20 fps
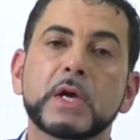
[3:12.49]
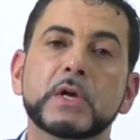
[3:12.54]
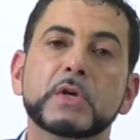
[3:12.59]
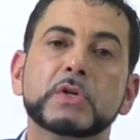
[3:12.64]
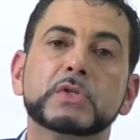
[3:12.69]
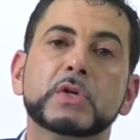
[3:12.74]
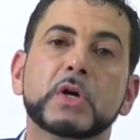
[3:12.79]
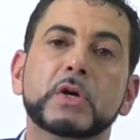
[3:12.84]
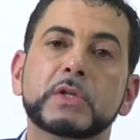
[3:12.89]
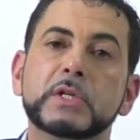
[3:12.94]

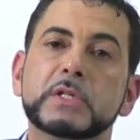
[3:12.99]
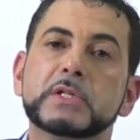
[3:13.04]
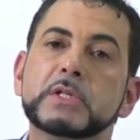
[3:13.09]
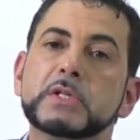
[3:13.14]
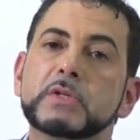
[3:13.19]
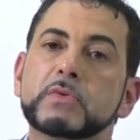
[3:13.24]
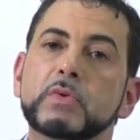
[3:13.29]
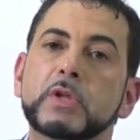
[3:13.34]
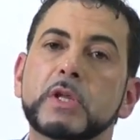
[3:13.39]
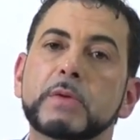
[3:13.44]
So this is
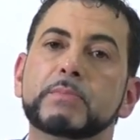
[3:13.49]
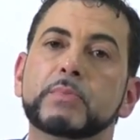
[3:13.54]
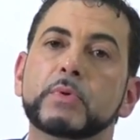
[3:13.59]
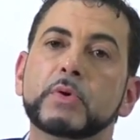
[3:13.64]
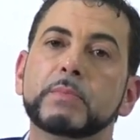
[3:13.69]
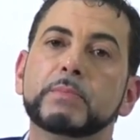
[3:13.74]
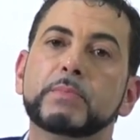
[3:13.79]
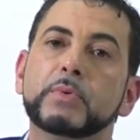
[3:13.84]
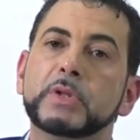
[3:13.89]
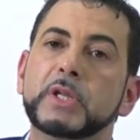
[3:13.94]
a really
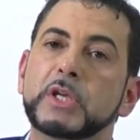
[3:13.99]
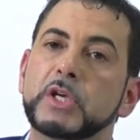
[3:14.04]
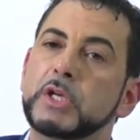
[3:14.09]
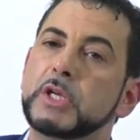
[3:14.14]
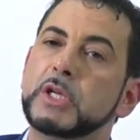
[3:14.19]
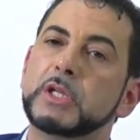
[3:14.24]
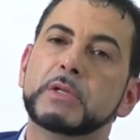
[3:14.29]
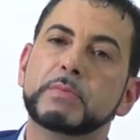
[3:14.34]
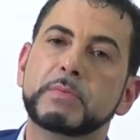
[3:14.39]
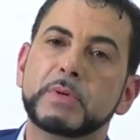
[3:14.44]
important point that you
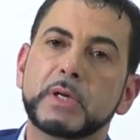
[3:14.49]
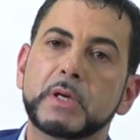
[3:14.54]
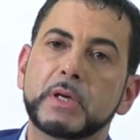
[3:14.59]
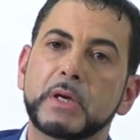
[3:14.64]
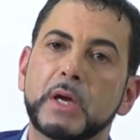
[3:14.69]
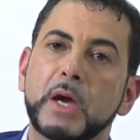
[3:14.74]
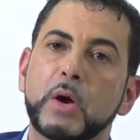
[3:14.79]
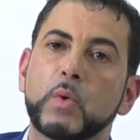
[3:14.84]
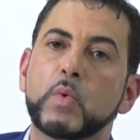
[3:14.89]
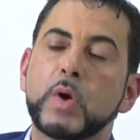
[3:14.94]
need to
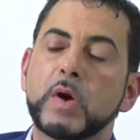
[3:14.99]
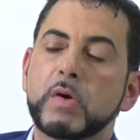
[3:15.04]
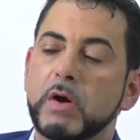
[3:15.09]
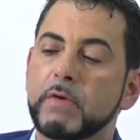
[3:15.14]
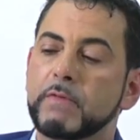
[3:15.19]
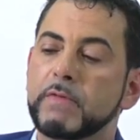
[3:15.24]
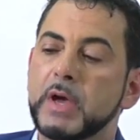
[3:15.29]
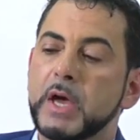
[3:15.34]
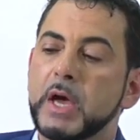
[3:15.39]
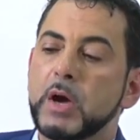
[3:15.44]
be aware
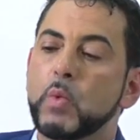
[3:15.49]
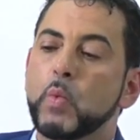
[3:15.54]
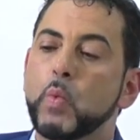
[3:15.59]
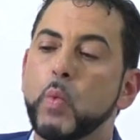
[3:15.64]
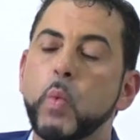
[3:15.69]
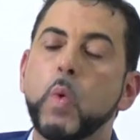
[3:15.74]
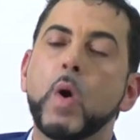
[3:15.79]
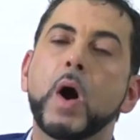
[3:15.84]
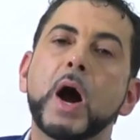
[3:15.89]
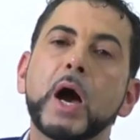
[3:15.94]
of.
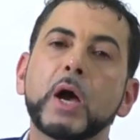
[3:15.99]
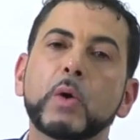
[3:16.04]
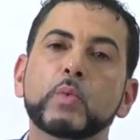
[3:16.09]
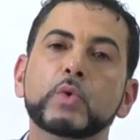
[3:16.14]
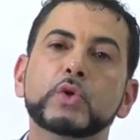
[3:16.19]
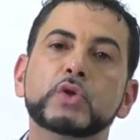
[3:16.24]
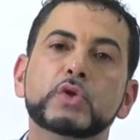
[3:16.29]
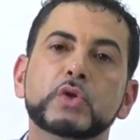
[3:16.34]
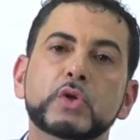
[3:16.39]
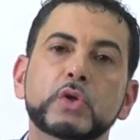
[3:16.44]
Why
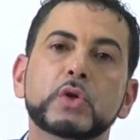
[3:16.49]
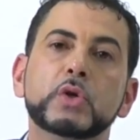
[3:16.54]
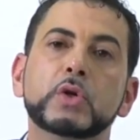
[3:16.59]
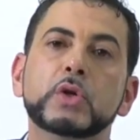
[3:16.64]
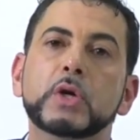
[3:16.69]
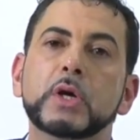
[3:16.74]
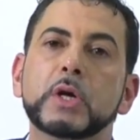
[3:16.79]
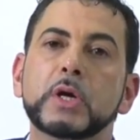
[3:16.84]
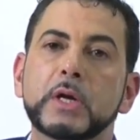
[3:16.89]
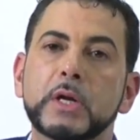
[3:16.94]
would
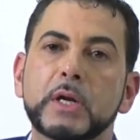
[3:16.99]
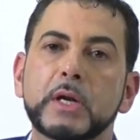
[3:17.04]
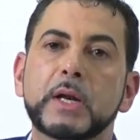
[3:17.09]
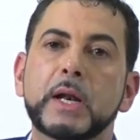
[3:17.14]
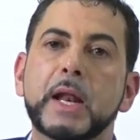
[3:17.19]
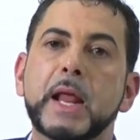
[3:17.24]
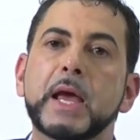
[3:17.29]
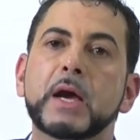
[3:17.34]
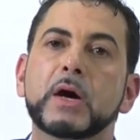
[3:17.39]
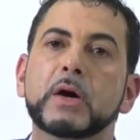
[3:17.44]
you
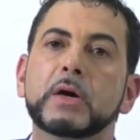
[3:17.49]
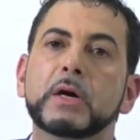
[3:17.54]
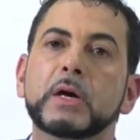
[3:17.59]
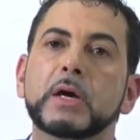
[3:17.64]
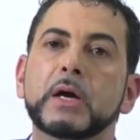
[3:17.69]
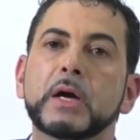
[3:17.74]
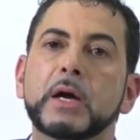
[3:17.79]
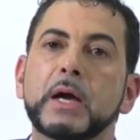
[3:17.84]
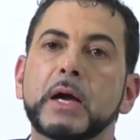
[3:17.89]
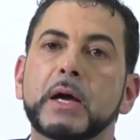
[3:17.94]
now
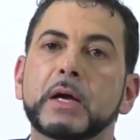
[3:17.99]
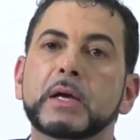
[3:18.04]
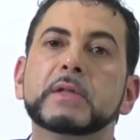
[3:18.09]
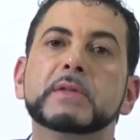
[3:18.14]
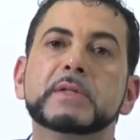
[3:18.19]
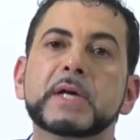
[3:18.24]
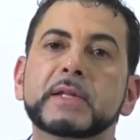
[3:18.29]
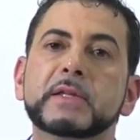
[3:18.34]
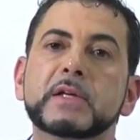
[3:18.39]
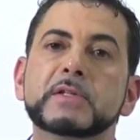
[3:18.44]

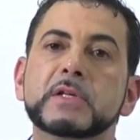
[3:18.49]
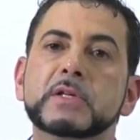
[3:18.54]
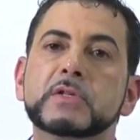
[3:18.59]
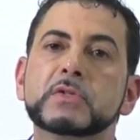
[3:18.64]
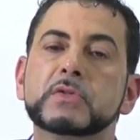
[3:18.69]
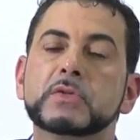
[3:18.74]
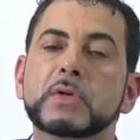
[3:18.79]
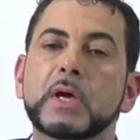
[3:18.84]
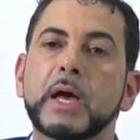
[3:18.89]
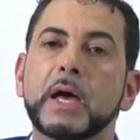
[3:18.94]
conduct these
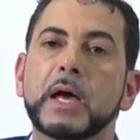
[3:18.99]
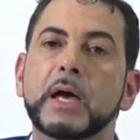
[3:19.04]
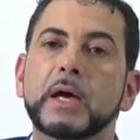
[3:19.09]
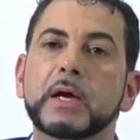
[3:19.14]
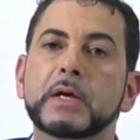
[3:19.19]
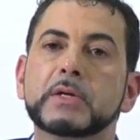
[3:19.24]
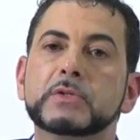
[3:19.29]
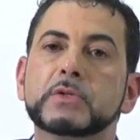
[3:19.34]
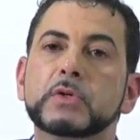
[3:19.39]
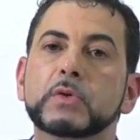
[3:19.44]

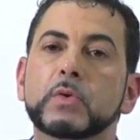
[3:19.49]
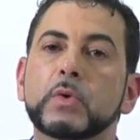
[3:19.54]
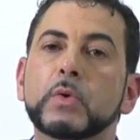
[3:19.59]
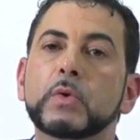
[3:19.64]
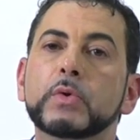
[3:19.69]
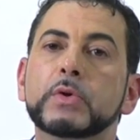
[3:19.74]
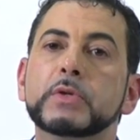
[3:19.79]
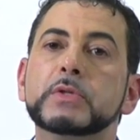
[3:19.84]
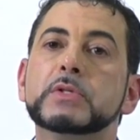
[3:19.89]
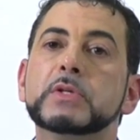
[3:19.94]
external
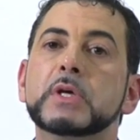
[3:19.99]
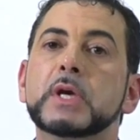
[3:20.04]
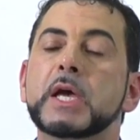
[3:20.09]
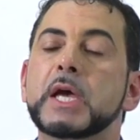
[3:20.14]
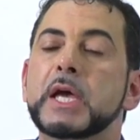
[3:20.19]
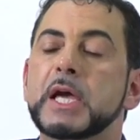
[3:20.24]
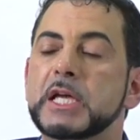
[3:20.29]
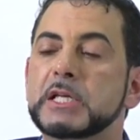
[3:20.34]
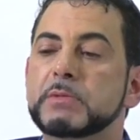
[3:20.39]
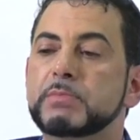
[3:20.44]
audits?
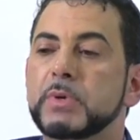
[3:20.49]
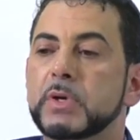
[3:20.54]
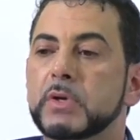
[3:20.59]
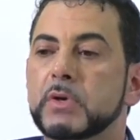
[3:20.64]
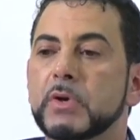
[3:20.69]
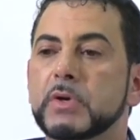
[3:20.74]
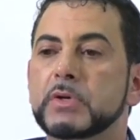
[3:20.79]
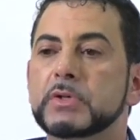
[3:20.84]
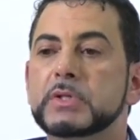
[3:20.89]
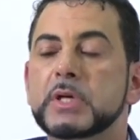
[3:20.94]
Is
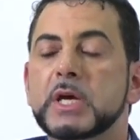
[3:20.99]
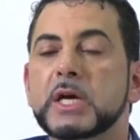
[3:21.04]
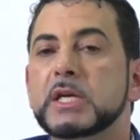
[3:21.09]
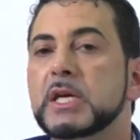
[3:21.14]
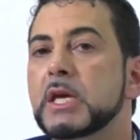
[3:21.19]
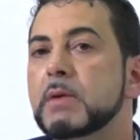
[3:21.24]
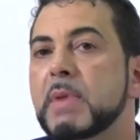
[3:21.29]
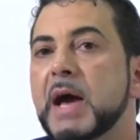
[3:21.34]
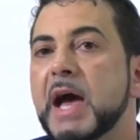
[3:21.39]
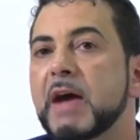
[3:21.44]
because
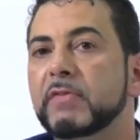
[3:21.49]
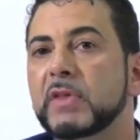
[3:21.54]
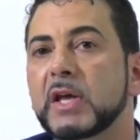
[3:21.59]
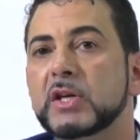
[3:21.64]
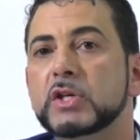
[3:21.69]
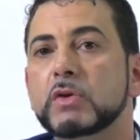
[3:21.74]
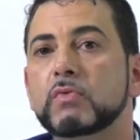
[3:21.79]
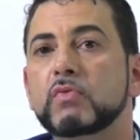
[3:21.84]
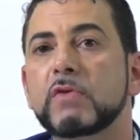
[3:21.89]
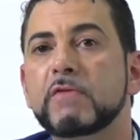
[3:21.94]
you may have to
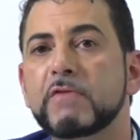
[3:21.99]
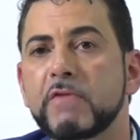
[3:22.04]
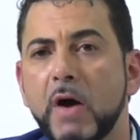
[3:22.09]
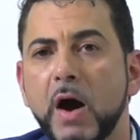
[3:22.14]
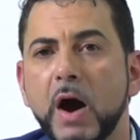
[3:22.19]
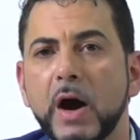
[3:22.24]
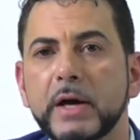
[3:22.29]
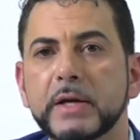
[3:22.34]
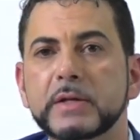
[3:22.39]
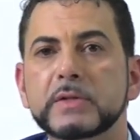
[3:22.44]
actually
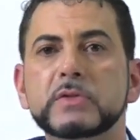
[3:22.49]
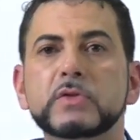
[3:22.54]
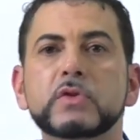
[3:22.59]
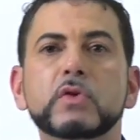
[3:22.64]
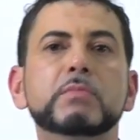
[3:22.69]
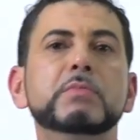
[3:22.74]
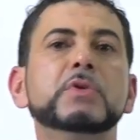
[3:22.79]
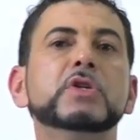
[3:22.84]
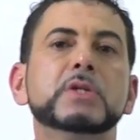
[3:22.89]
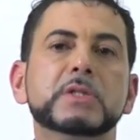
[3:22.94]
revise your
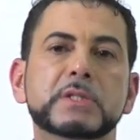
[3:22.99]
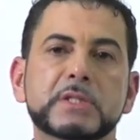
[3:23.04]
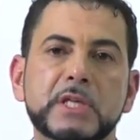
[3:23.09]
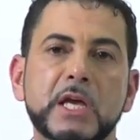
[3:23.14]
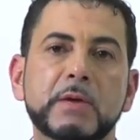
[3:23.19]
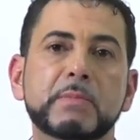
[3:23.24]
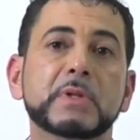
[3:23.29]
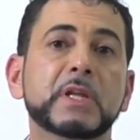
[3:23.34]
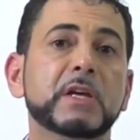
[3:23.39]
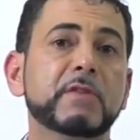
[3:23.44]
mission
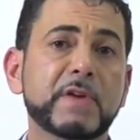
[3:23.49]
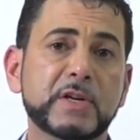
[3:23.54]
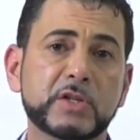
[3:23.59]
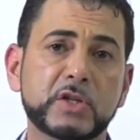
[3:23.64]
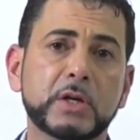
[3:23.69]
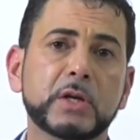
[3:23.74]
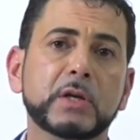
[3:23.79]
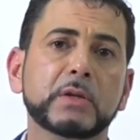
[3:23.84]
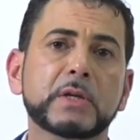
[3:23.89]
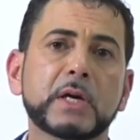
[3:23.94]
statement that you've
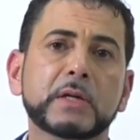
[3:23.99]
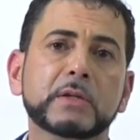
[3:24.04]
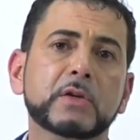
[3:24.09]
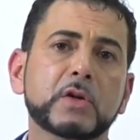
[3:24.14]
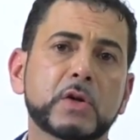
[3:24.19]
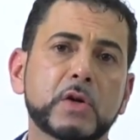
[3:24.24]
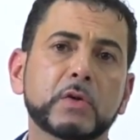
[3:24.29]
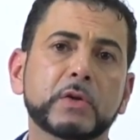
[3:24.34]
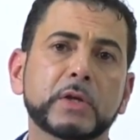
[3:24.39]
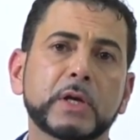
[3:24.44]
actually conducted
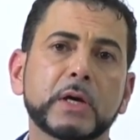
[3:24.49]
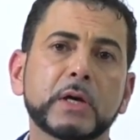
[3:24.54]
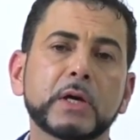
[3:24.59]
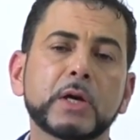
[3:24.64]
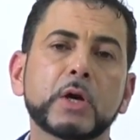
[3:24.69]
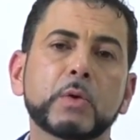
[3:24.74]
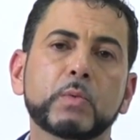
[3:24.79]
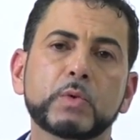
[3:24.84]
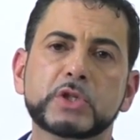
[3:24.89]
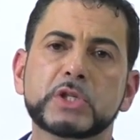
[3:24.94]
earlier,
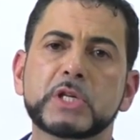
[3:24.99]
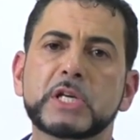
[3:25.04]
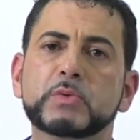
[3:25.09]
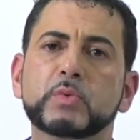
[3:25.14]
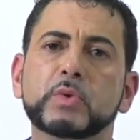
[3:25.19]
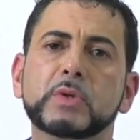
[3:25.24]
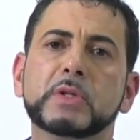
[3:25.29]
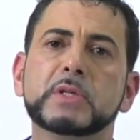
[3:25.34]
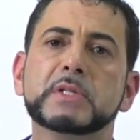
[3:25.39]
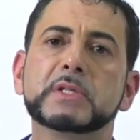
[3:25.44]
which as
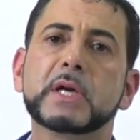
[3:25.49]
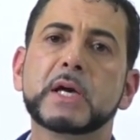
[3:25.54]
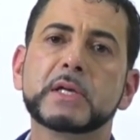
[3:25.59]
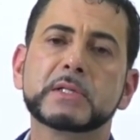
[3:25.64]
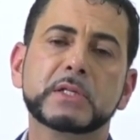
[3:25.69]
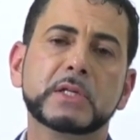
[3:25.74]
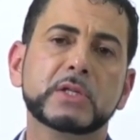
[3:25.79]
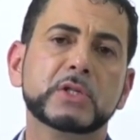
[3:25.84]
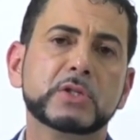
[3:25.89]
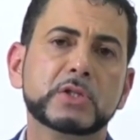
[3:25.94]
we
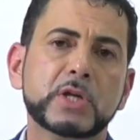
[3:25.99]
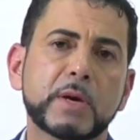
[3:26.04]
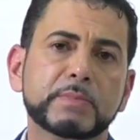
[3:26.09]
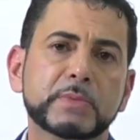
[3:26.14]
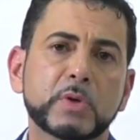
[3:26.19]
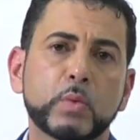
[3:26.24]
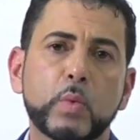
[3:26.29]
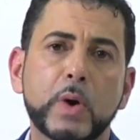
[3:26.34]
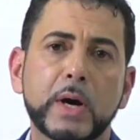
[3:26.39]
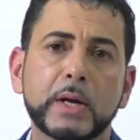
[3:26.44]
discussed in
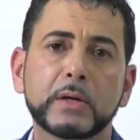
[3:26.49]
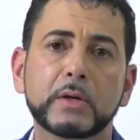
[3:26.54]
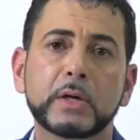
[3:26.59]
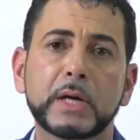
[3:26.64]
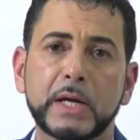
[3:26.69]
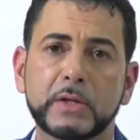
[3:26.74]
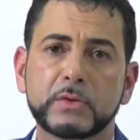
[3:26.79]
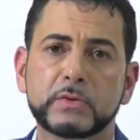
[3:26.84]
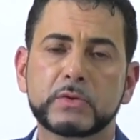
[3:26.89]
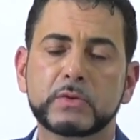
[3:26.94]
chapter 1
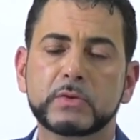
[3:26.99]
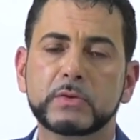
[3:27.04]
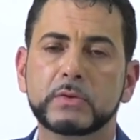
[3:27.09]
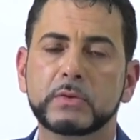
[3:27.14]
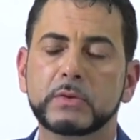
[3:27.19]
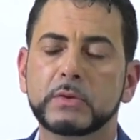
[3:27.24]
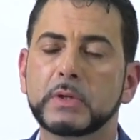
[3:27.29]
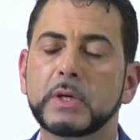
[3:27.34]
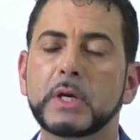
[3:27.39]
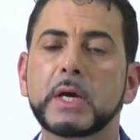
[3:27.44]
and 2.